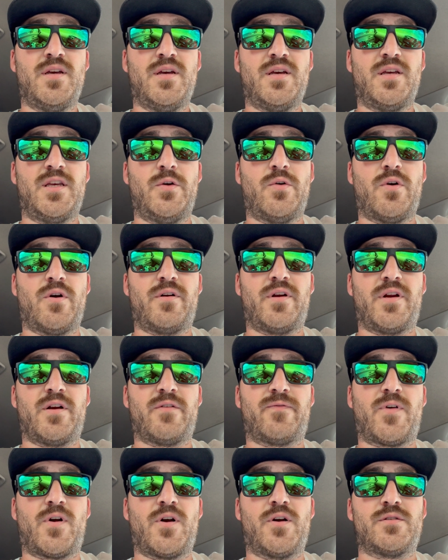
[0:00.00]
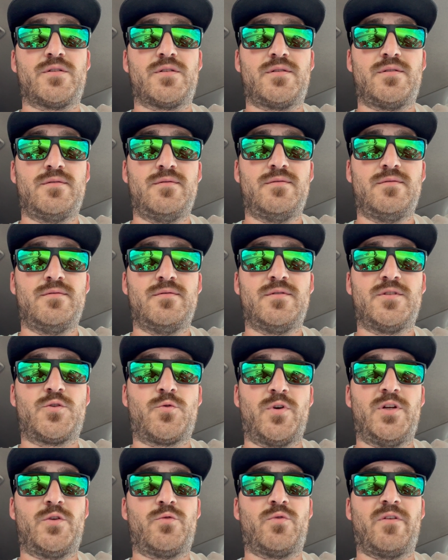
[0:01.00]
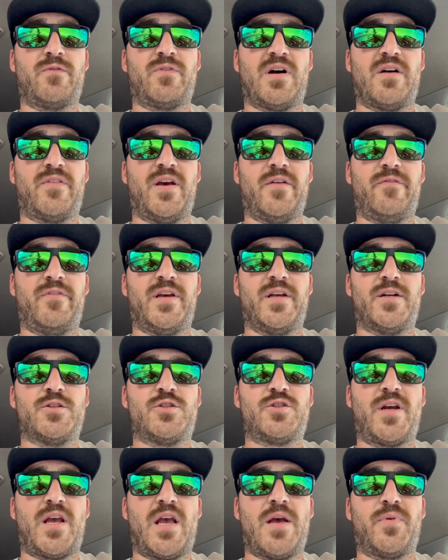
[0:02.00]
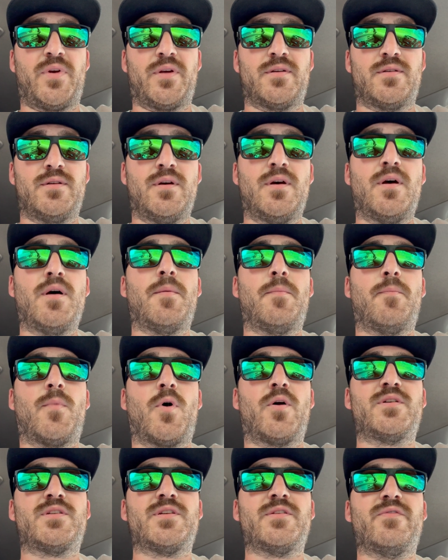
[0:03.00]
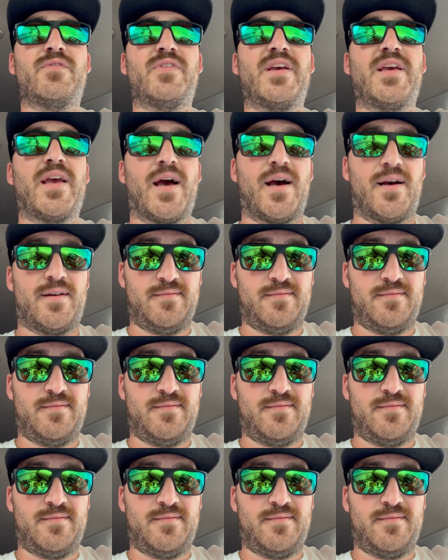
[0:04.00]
You heard it here first. 2025 Heavy Hitters Champion, Martin Villa.